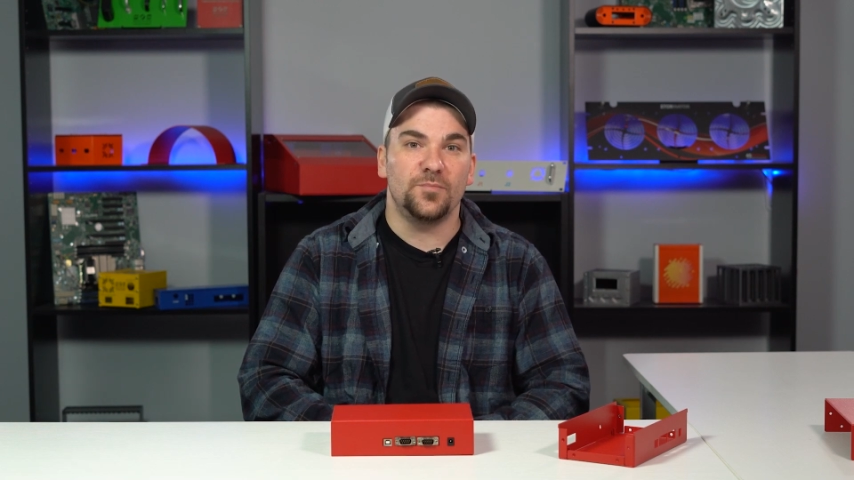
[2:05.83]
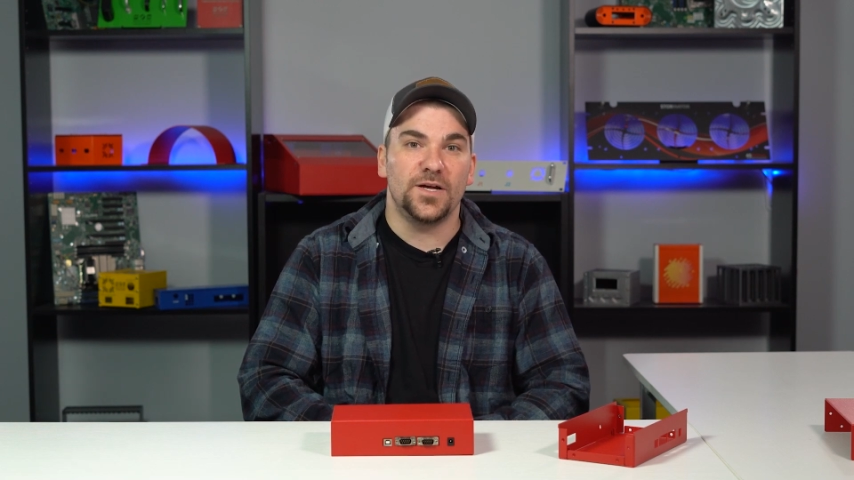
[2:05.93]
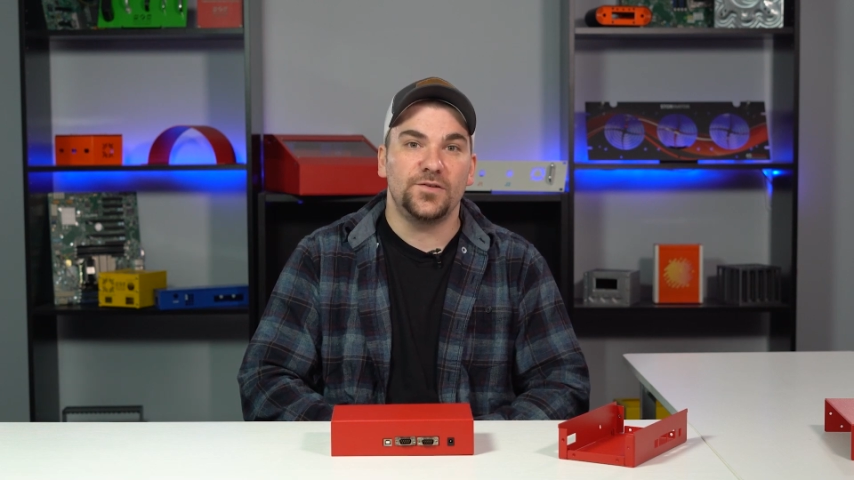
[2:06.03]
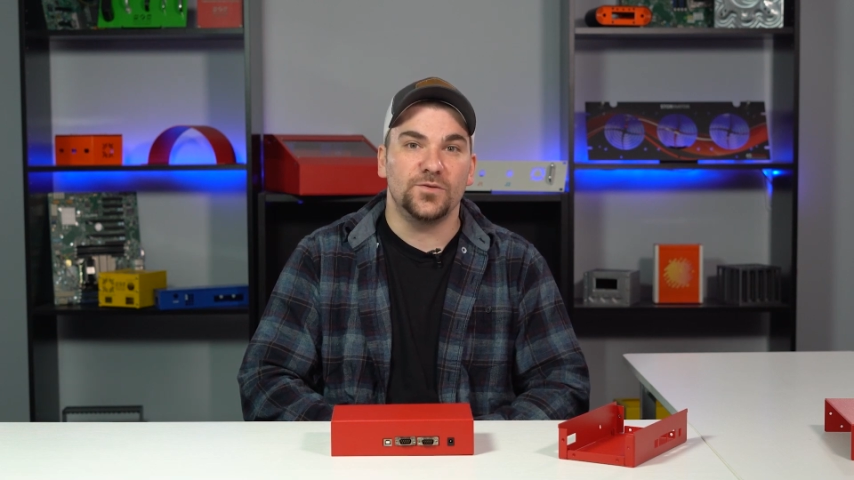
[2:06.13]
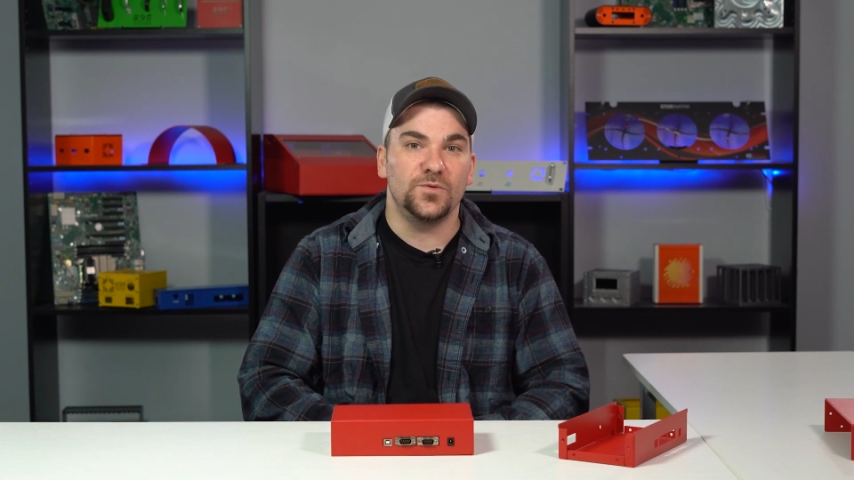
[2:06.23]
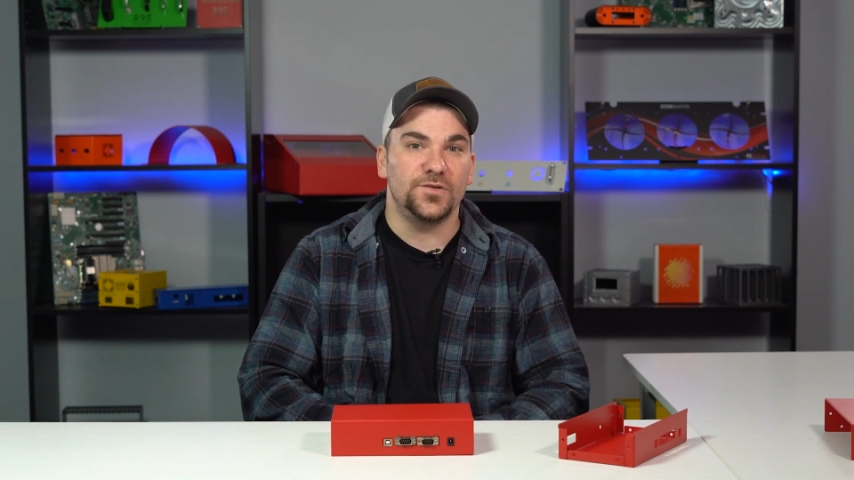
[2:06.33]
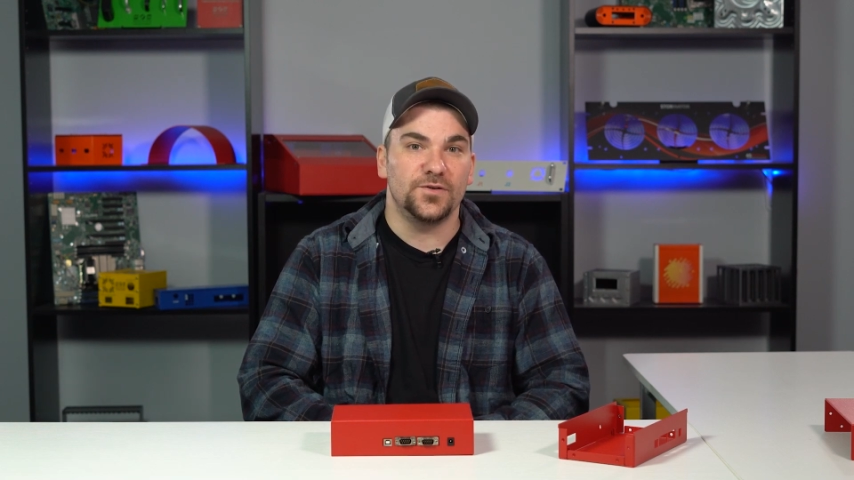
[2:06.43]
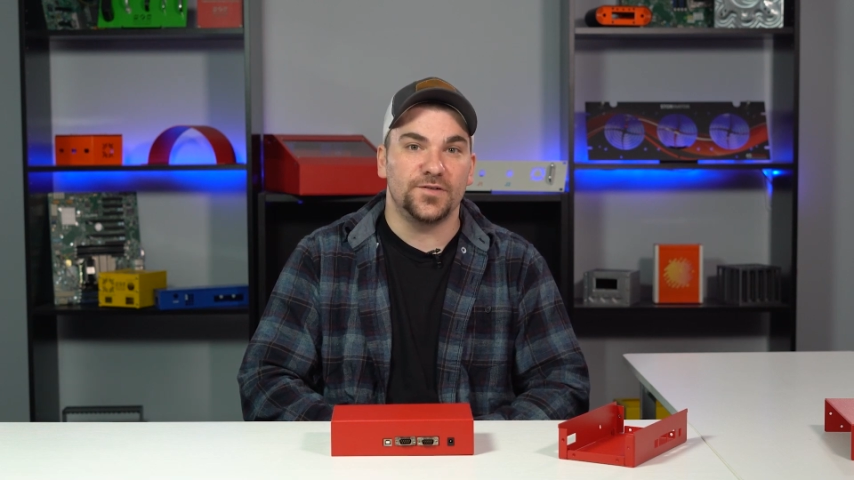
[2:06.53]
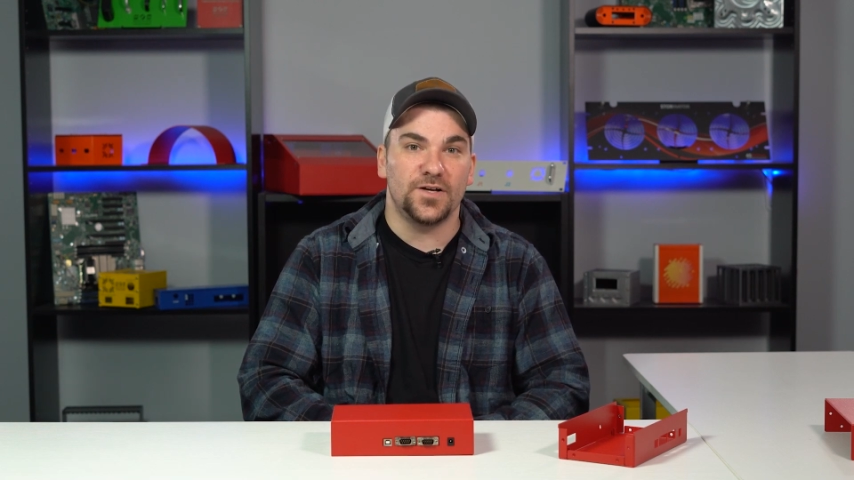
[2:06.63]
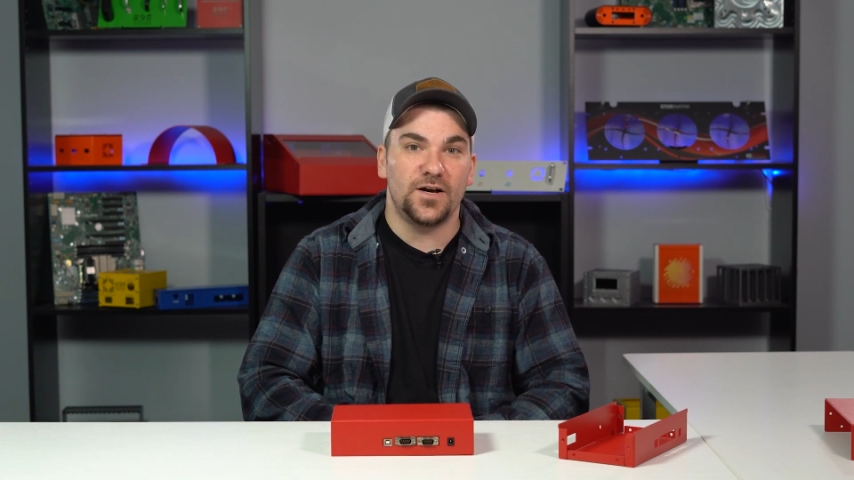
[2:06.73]
best suits your
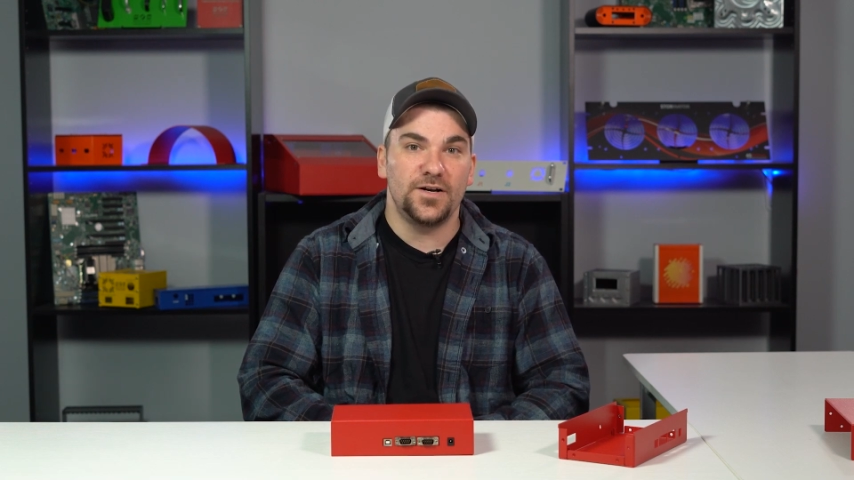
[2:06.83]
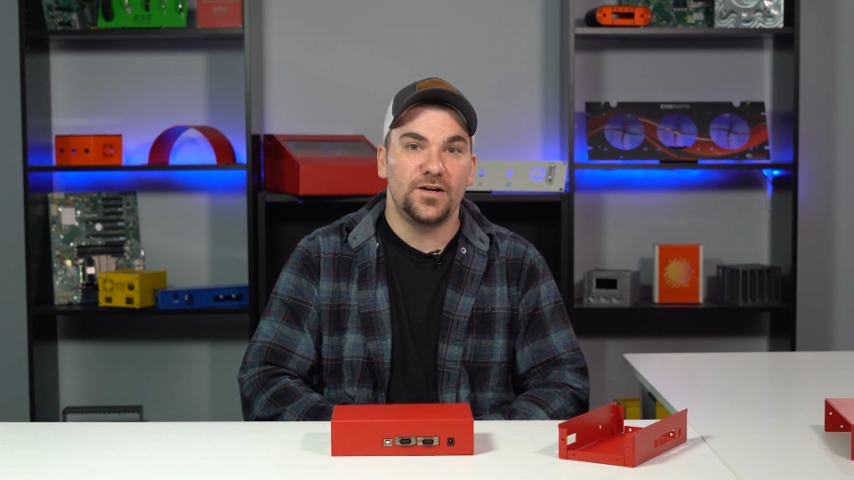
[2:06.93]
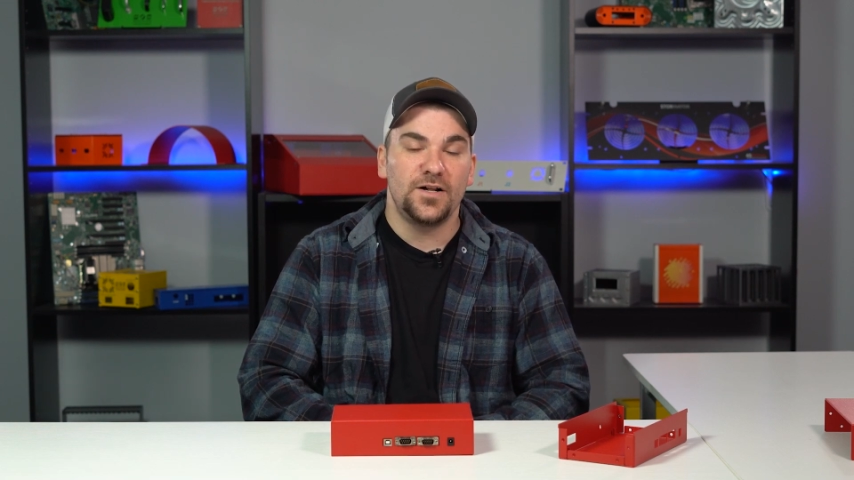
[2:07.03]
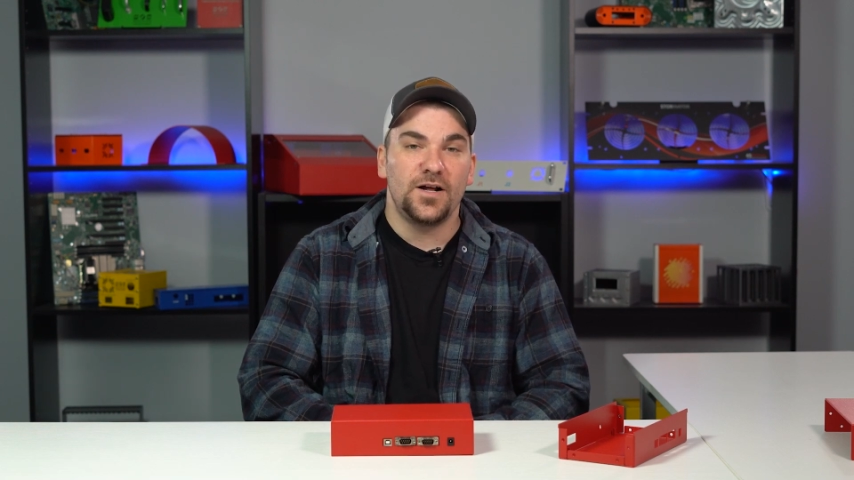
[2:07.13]
design,